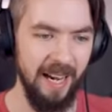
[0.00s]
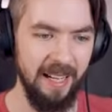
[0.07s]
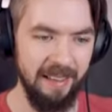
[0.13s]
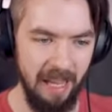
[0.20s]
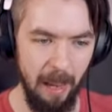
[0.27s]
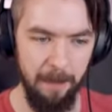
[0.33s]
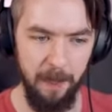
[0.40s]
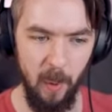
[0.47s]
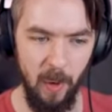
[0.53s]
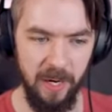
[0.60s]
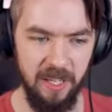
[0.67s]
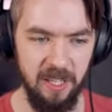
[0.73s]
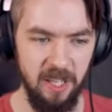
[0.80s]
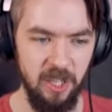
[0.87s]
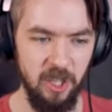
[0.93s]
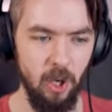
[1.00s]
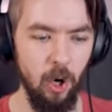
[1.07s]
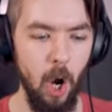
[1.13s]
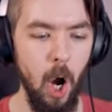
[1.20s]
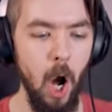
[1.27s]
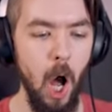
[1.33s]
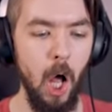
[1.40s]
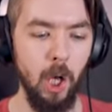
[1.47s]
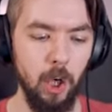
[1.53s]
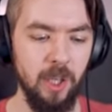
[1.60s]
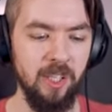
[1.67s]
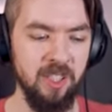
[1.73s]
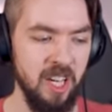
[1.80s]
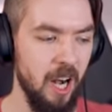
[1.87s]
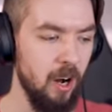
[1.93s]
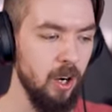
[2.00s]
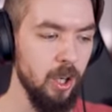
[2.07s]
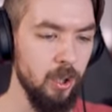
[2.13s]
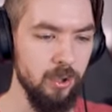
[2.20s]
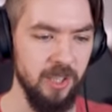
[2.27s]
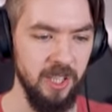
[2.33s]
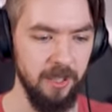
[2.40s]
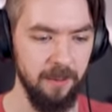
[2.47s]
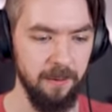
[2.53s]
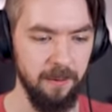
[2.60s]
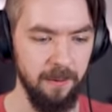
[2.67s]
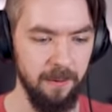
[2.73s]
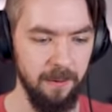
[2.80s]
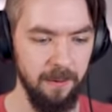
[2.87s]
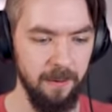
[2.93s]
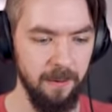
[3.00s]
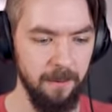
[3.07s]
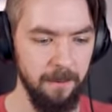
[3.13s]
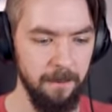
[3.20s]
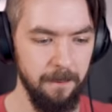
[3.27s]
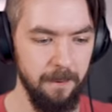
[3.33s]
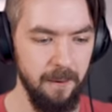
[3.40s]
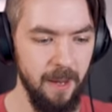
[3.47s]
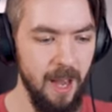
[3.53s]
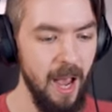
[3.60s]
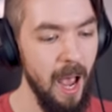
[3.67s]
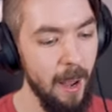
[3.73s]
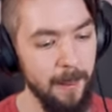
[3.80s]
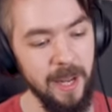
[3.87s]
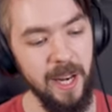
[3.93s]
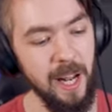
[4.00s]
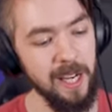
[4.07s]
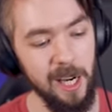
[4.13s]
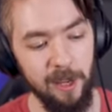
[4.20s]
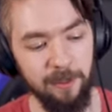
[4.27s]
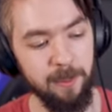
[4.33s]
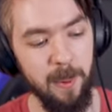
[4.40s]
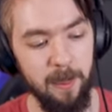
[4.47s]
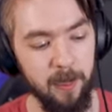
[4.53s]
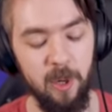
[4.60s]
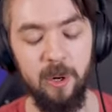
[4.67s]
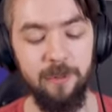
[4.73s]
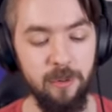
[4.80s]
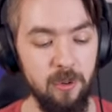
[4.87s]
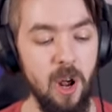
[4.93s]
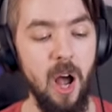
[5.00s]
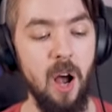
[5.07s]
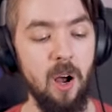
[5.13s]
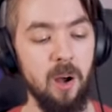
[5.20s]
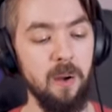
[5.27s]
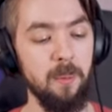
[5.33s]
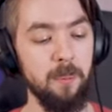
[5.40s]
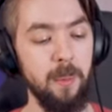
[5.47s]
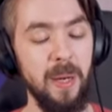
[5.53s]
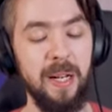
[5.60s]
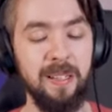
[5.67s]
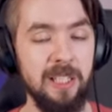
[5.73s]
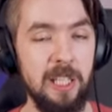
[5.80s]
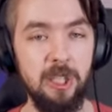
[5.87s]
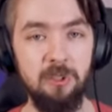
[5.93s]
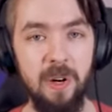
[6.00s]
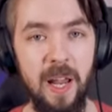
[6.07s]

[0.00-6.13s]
And at that point, you're all going to start losing. I mean, I'd love to be proven wrong, but at this